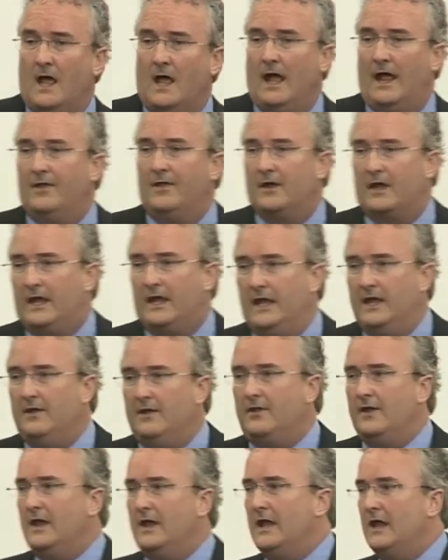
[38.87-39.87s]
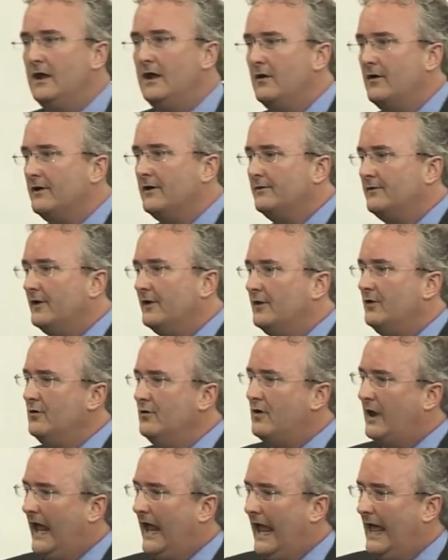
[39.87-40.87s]
And the key thing here is that
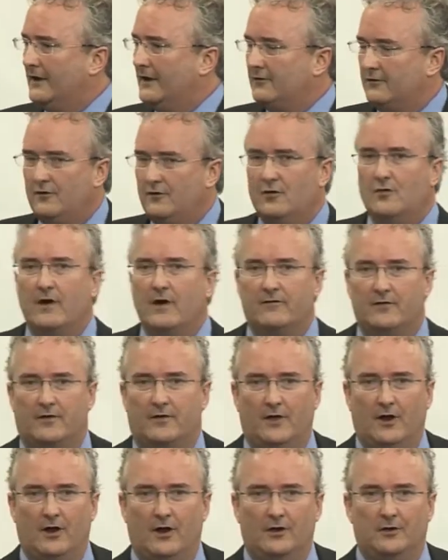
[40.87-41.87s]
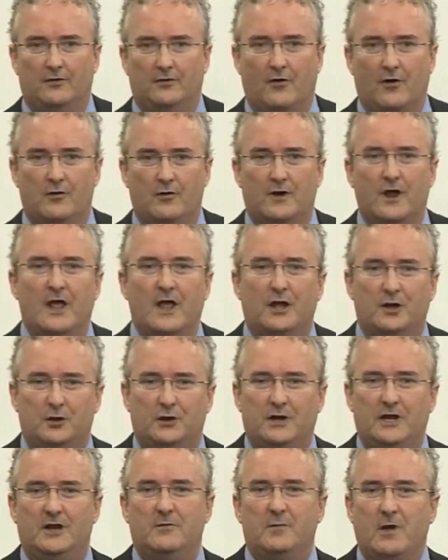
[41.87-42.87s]
you can't do everything on your own. You
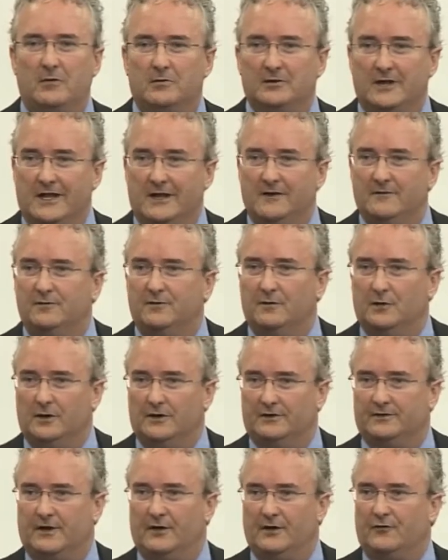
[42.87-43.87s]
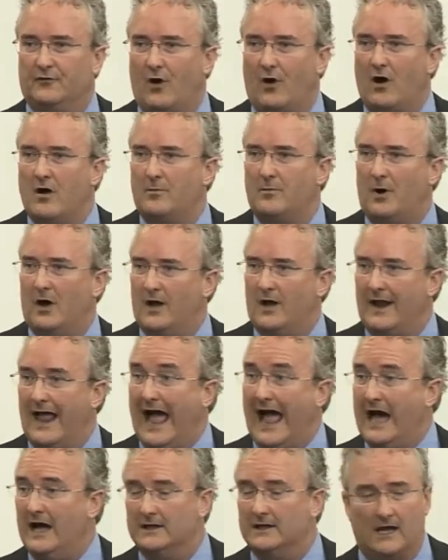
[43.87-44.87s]
need to be able to influence and draw upon
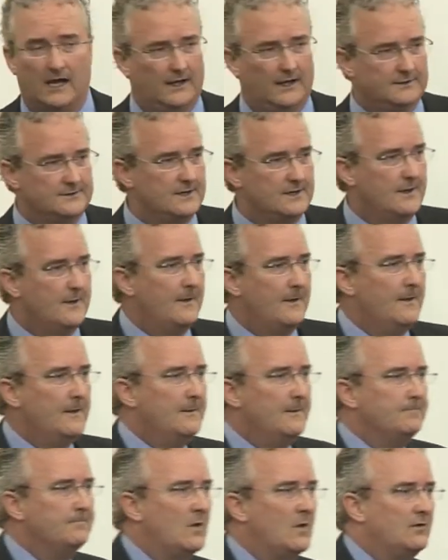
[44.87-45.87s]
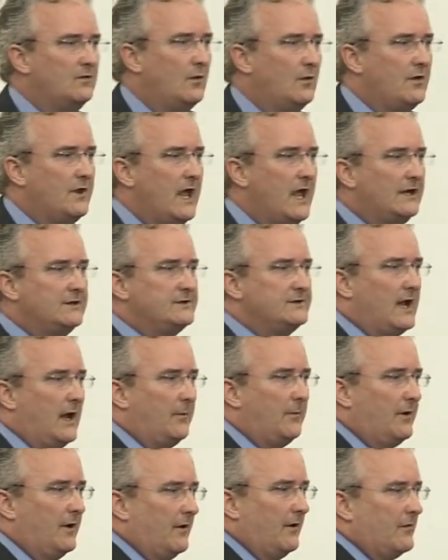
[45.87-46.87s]
allies. So the next
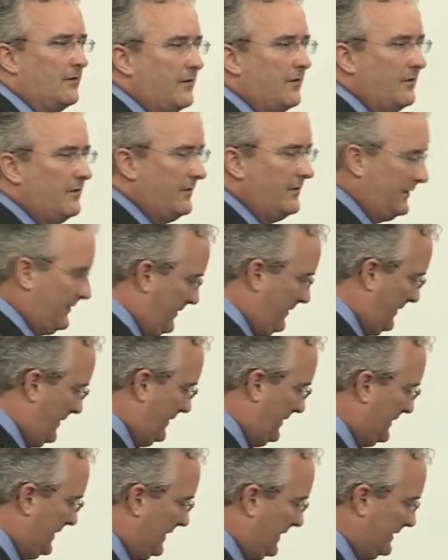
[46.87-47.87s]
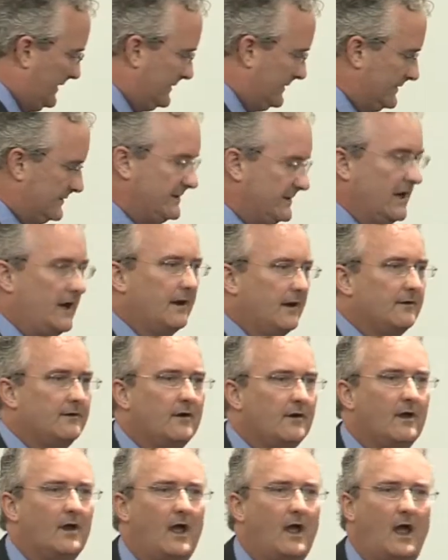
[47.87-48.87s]
step here, the second
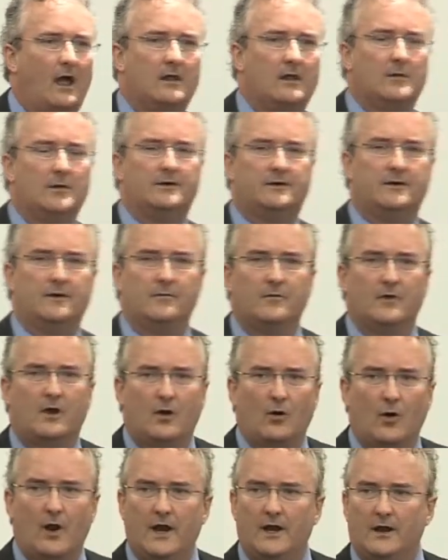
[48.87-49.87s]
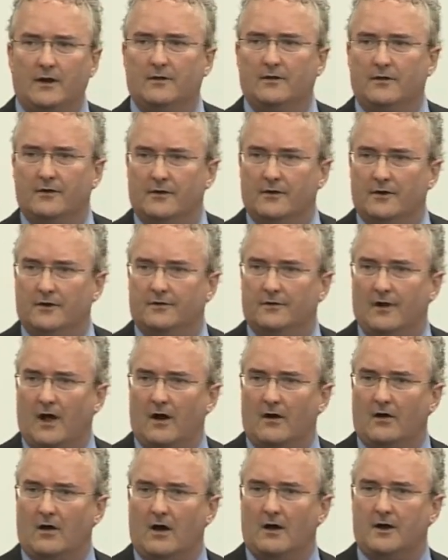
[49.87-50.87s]
element in creating the
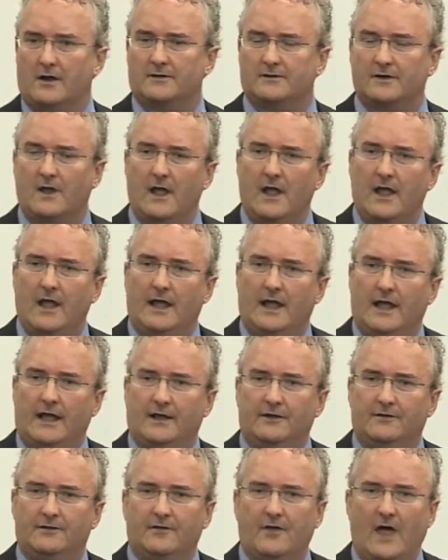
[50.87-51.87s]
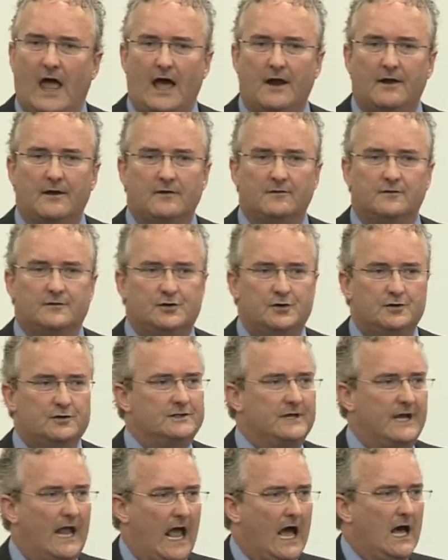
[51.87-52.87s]
desired audience, is that of
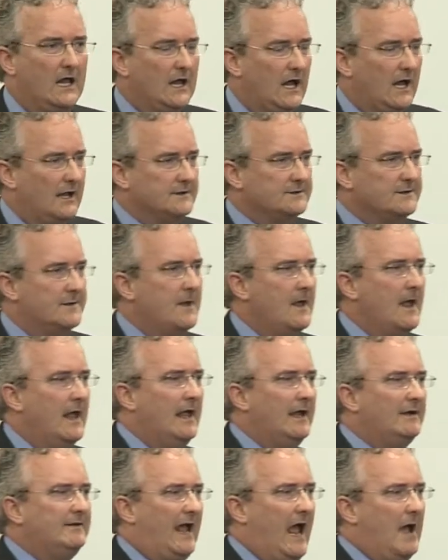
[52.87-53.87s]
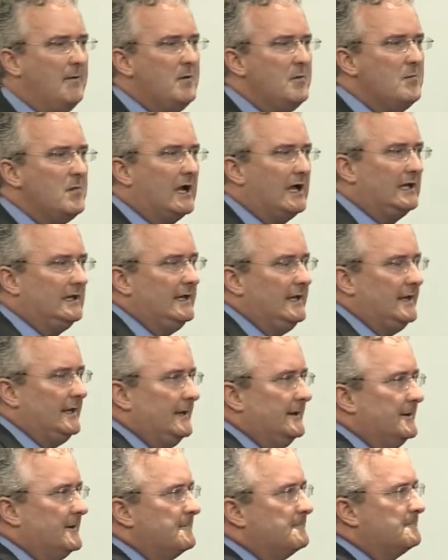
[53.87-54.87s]
choosing allies. Tammy
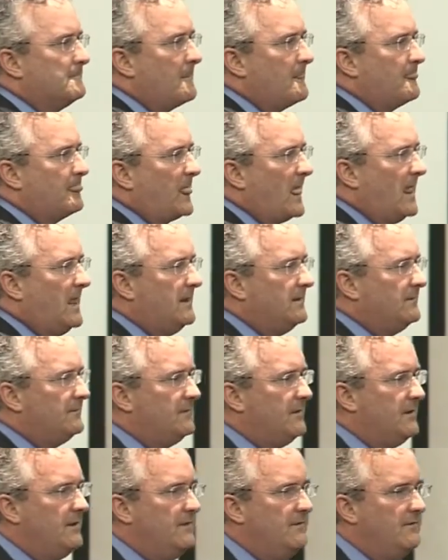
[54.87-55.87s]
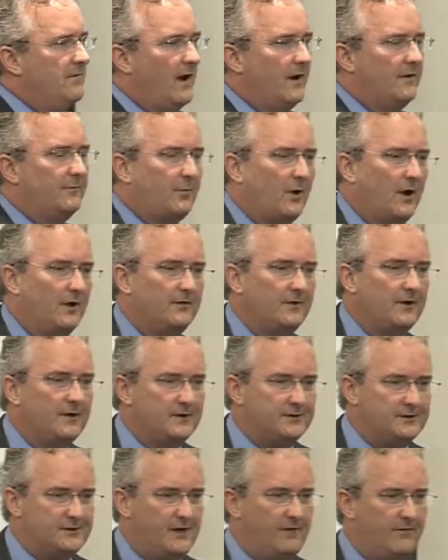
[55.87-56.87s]
McLeod is the Vice President
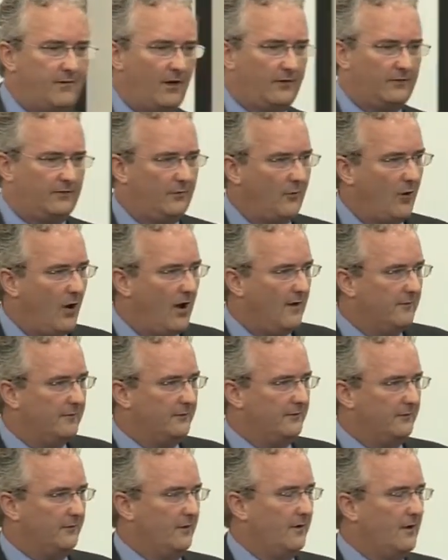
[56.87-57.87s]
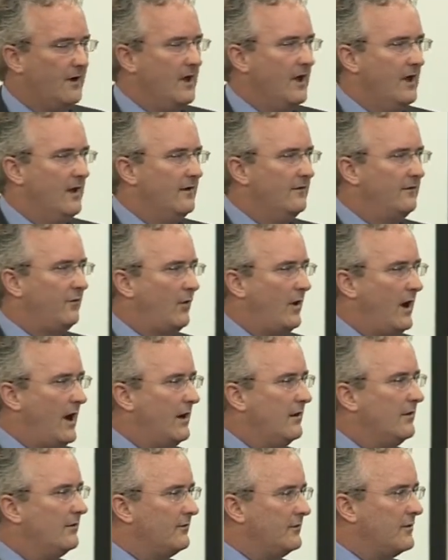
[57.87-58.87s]
and Chief Customer Officer for
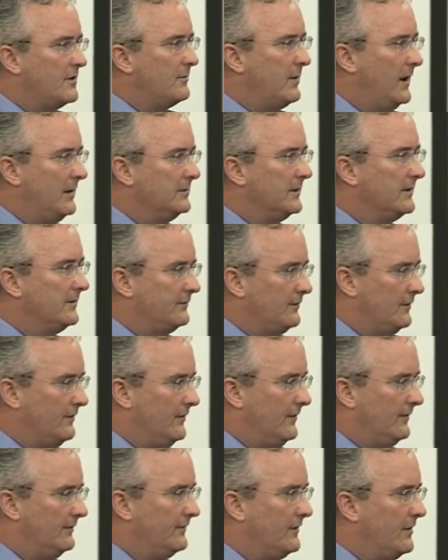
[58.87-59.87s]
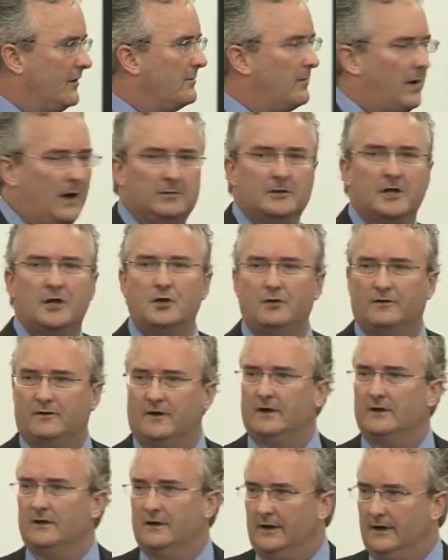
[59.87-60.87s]
Arizona Public Service. They're a public
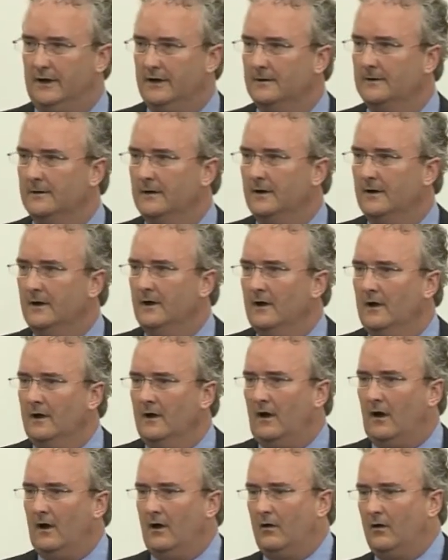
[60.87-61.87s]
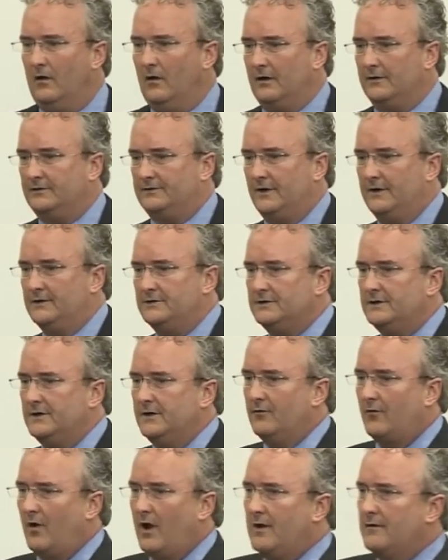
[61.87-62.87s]
utility, essentially
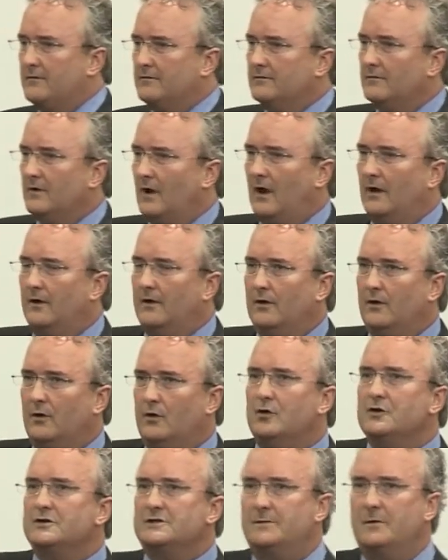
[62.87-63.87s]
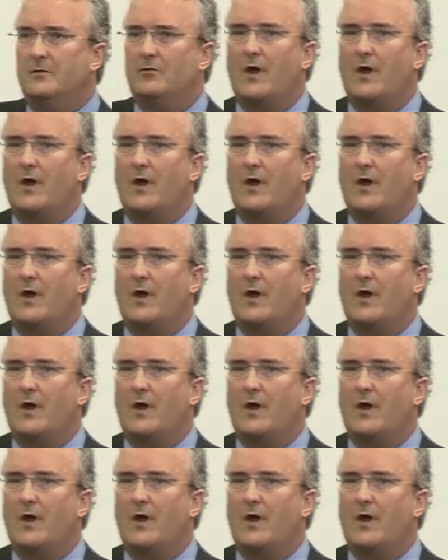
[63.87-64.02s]
run, it used to be